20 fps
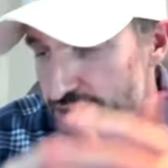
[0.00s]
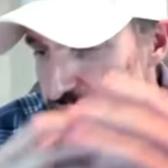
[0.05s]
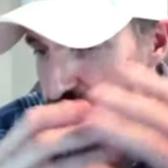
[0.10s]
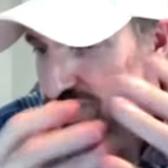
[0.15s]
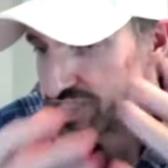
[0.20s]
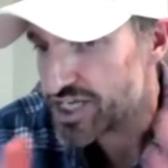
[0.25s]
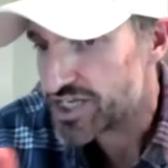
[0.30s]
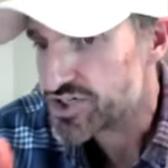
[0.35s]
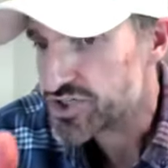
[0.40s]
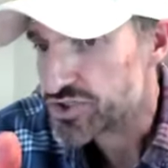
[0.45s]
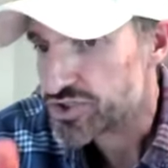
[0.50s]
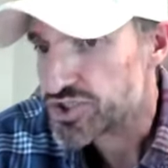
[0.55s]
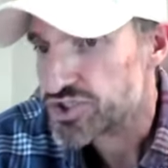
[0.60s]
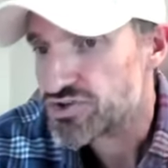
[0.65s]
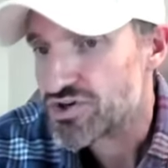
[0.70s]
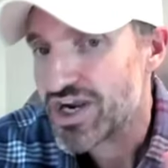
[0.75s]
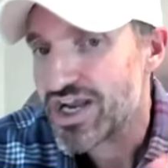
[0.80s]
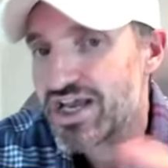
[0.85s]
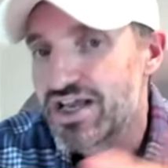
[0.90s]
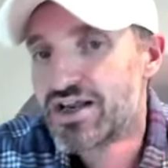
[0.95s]
A potential
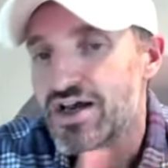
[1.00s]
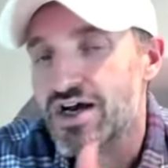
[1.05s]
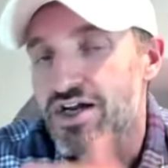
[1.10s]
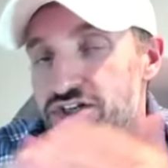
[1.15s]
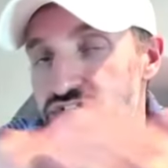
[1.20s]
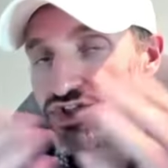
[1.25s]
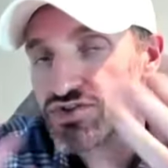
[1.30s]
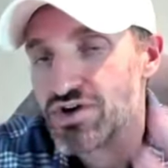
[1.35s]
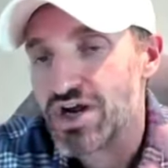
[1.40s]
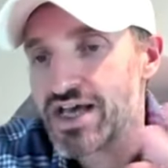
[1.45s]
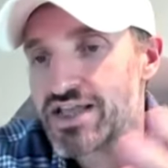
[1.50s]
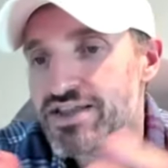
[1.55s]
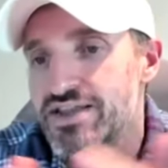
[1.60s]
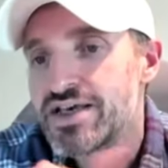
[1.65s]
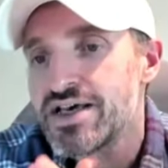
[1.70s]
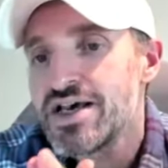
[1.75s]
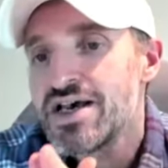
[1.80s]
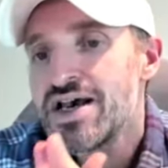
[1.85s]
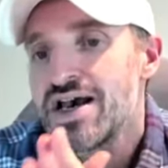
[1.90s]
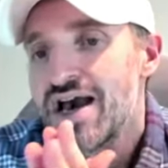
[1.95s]
trade, a
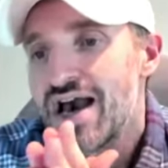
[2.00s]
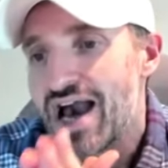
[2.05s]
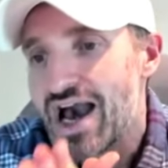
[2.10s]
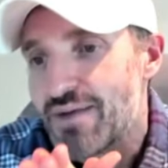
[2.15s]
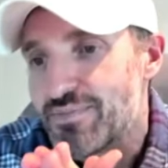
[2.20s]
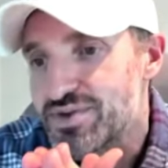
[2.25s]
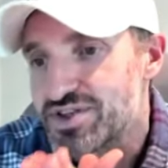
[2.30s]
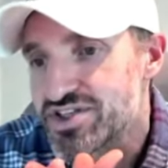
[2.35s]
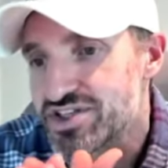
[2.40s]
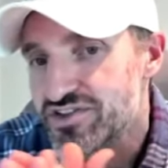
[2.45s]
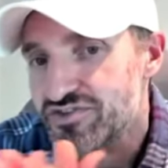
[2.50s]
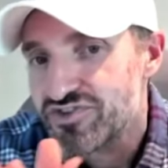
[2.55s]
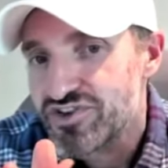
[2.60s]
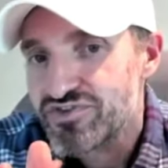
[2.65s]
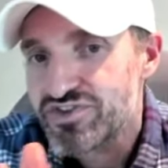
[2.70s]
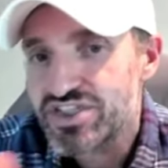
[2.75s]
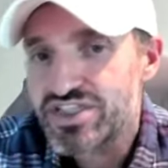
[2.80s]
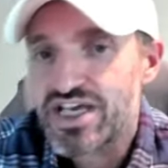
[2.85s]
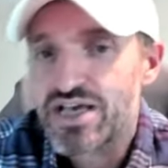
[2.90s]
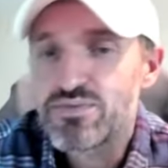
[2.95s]
trend happens at the
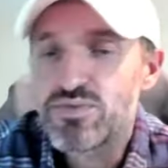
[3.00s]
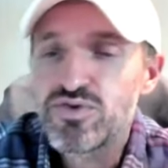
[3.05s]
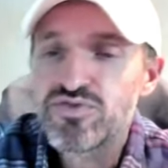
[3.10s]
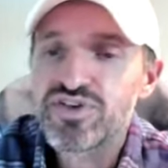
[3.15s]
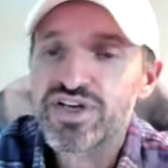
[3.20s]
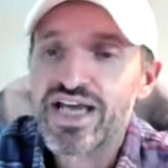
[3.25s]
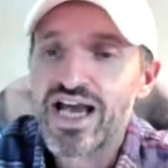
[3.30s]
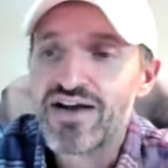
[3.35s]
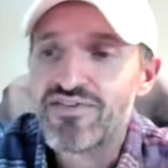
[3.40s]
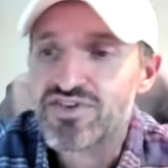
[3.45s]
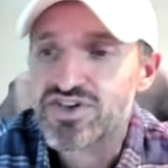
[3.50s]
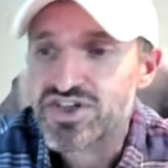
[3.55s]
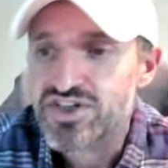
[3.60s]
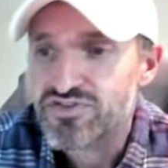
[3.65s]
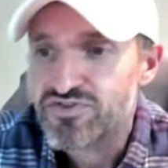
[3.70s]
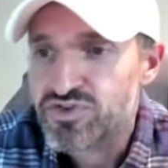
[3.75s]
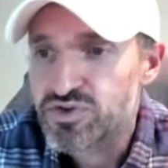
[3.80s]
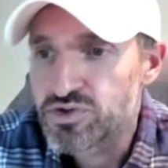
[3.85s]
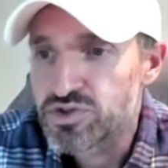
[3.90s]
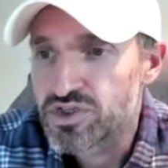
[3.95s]
50 day moving average. And
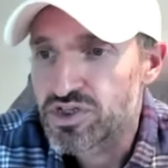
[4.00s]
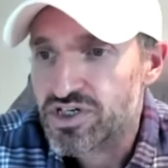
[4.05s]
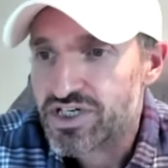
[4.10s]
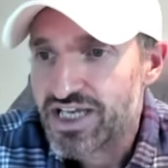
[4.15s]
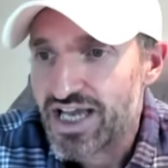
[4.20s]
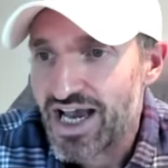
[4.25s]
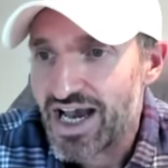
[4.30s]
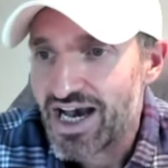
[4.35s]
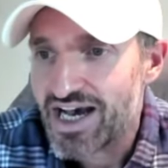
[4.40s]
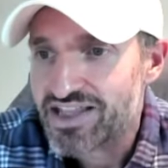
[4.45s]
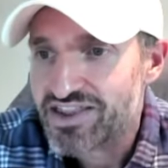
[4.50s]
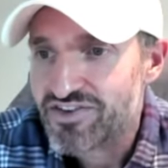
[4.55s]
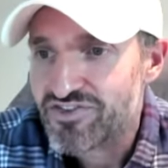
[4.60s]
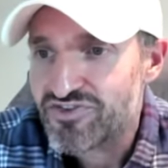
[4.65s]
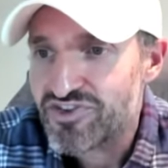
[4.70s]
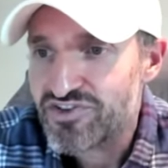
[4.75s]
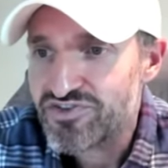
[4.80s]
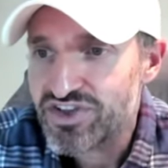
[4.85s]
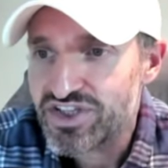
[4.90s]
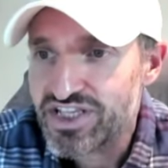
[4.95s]
if you look at the
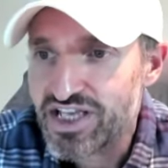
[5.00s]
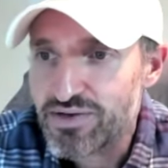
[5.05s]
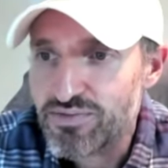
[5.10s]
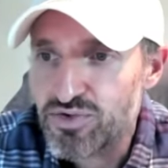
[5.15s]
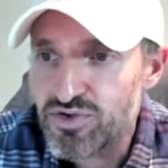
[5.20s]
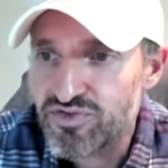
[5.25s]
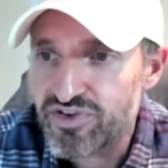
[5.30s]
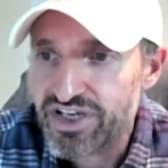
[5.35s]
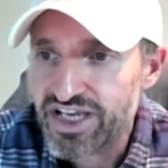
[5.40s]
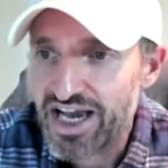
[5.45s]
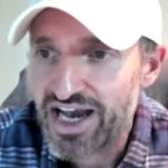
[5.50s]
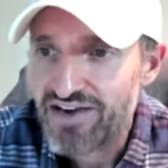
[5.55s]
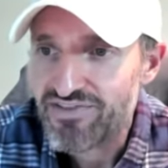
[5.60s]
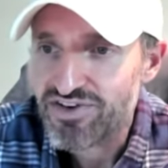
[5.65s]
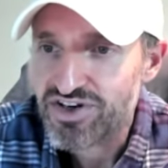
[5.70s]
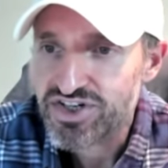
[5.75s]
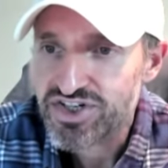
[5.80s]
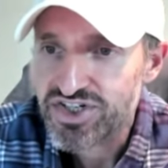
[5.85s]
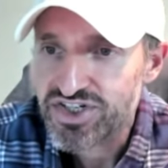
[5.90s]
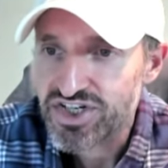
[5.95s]
50 day moving
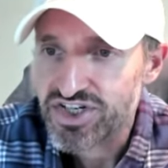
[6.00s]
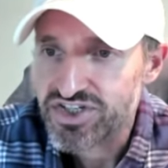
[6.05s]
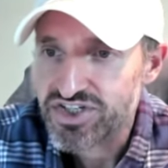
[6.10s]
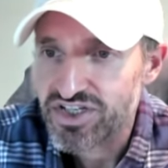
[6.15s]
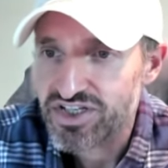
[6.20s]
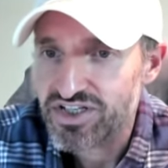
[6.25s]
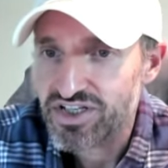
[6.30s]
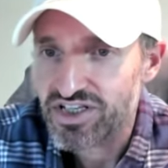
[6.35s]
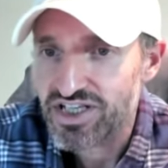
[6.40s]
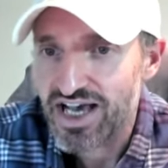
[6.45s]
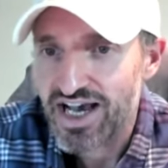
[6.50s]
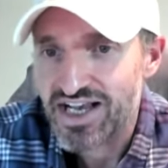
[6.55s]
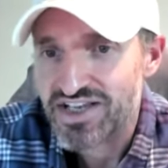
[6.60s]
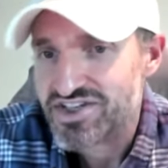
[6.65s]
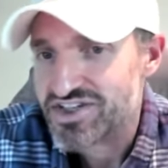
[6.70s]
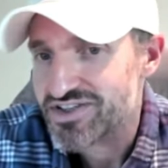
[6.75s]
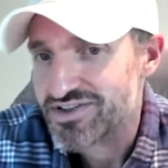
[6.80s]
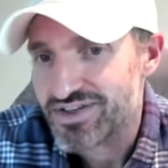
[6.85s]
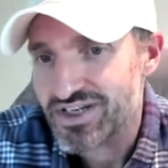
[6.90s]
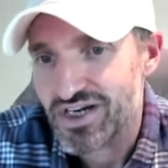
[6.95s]
average just in the
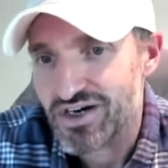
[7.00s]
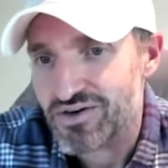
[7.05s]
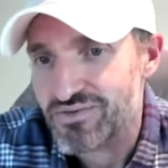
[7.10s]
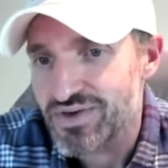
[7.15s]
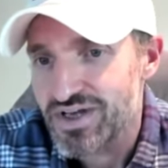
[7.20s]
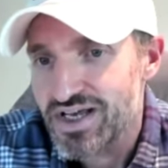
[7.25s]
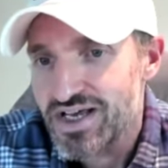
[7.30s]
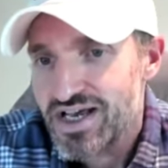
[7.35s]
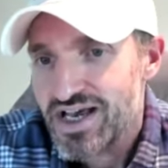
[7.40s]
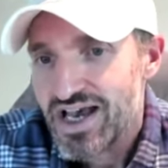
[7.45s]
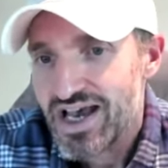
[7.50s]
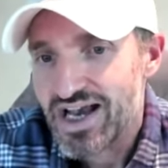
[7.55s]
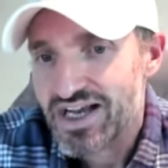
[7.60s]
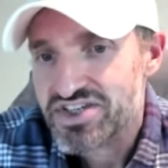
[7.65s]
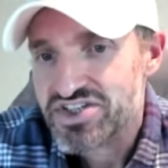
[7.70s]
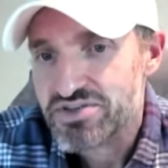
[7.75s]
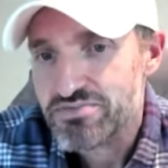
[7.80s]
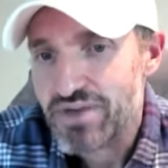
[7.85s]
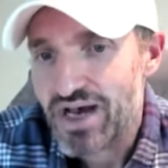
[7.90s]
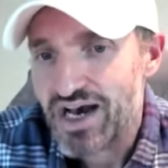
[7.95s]
last, you know,
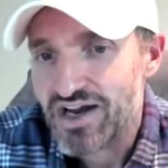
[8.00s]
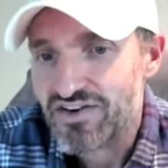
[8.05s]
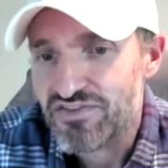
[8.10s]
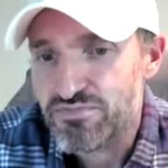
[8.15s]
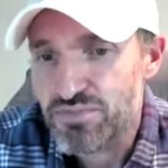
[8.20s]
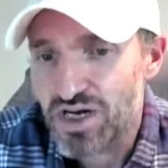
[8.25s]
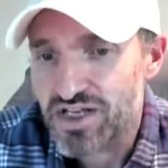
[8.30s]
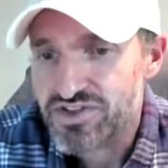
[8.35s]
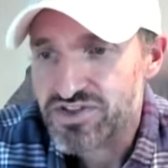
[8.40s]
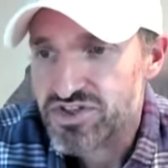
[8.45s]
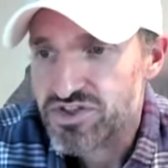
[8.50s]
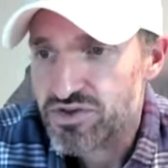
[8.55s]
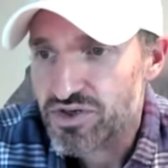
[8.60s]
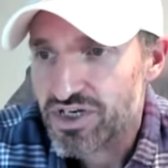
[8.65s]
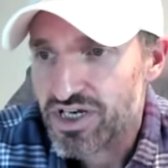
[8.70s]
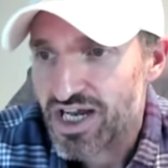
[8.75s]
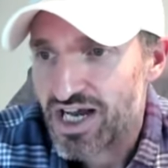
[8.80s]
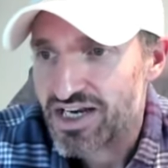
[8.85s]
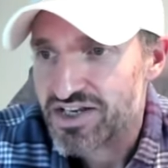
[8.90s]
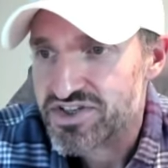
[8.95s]
X amount of months, you
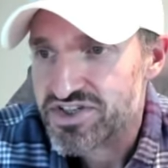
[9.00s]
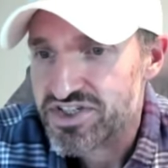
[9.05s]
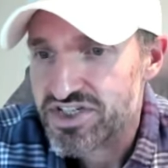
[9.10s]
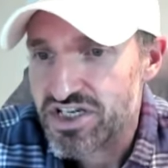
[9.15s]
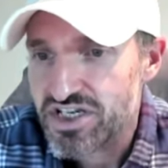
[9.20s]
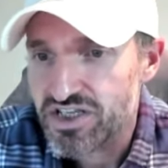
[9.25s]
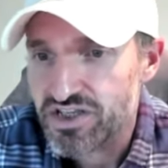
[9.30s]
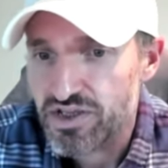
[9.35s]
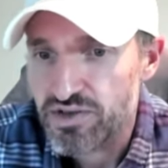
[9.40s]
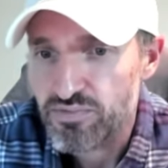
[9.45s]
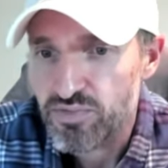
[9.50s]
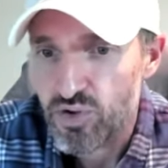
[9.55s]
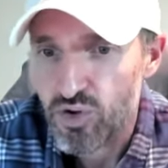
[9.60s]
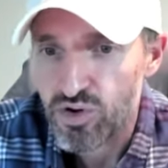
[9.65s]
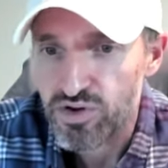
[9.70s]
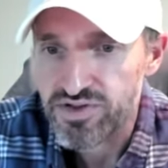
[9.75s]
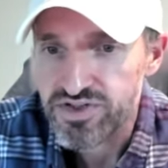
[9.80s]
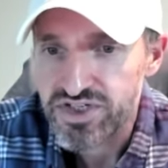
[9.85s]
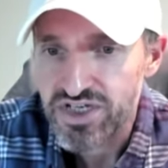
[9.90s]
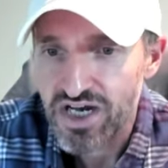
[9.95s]
could kind of see the
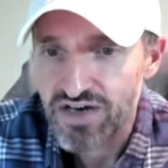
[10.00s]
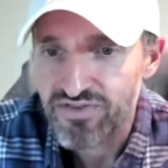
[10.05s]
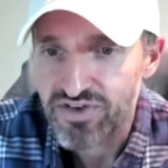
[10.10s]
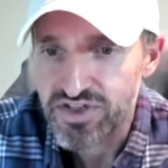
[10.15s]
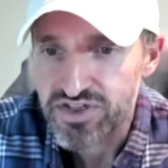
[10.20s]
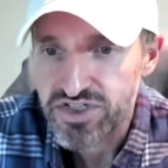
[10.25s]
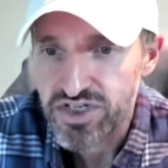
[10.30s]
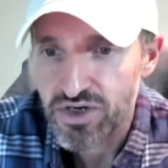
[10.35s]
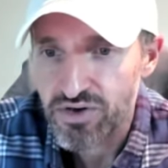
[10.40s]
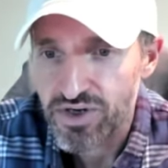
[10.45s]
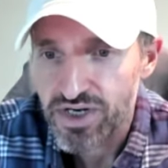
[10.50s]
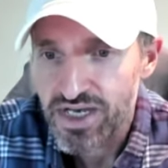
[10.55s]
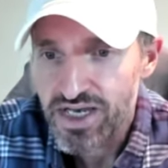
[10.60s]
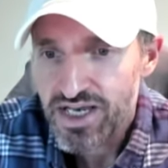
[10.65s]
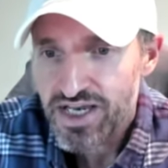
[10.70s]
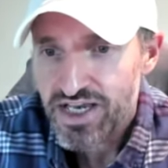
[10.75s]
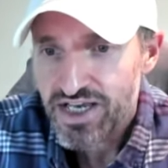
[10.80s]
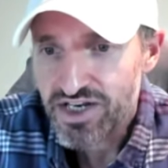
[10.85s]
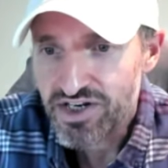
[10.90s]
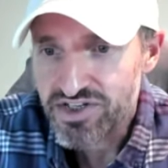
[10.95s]
importance of it. So
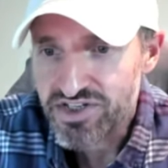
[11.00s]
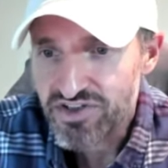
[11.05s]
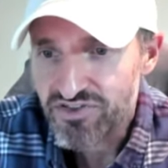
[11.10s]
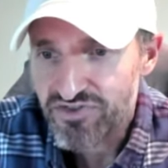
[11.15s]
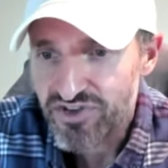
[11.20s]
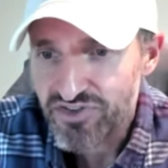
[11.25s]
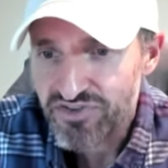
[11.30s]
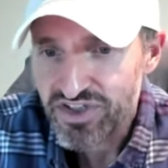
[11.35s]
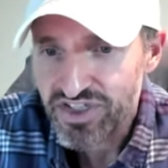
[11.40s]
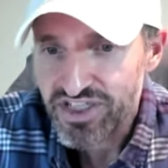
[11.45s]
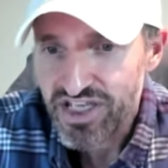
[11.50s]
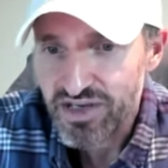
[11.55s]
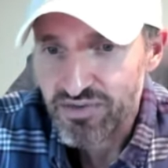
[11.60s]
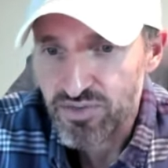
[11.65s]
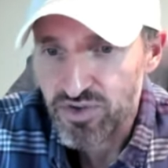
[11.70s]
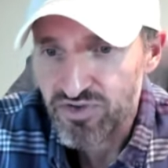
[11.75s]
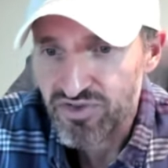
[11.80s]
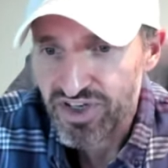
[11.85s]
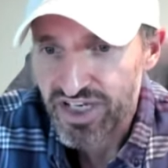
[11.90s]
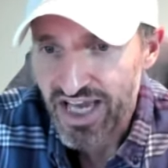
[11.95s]
here's the 50 day
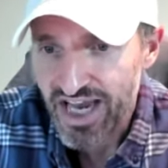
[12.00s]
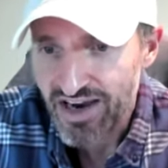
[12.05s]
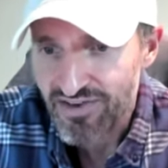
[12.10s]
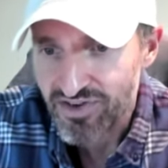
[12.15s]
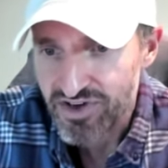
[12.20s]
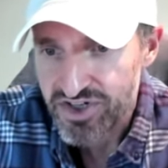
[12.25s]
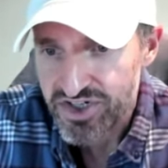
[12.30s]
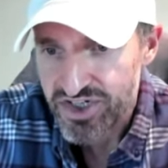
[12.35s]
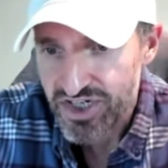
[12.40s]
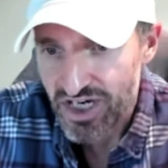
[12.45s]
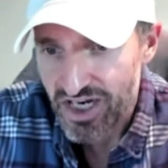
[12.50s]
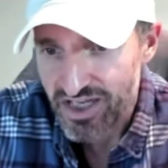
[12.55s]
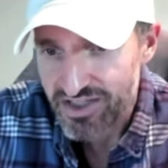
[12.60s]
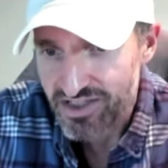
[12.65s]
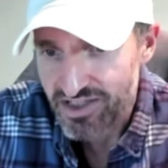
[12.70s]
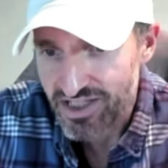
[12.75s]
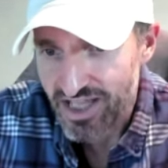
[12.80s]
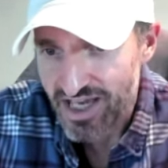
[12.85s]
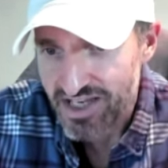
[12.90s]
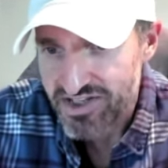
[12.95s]
moving average. Uh,
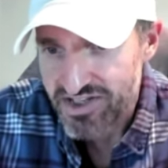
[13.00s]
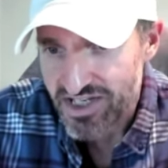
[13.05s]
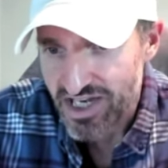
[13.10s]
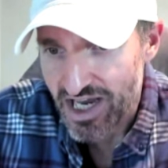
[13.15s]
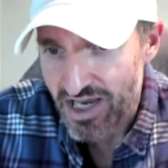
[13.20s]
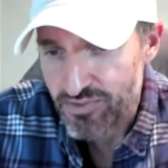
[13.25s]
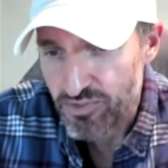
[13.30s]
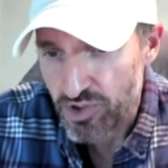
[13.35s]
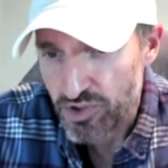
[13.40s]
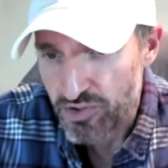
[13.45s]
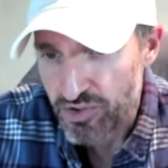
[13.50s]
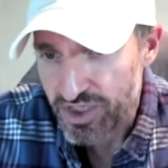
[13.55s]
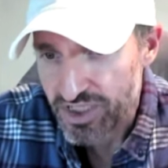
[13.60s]
the last time we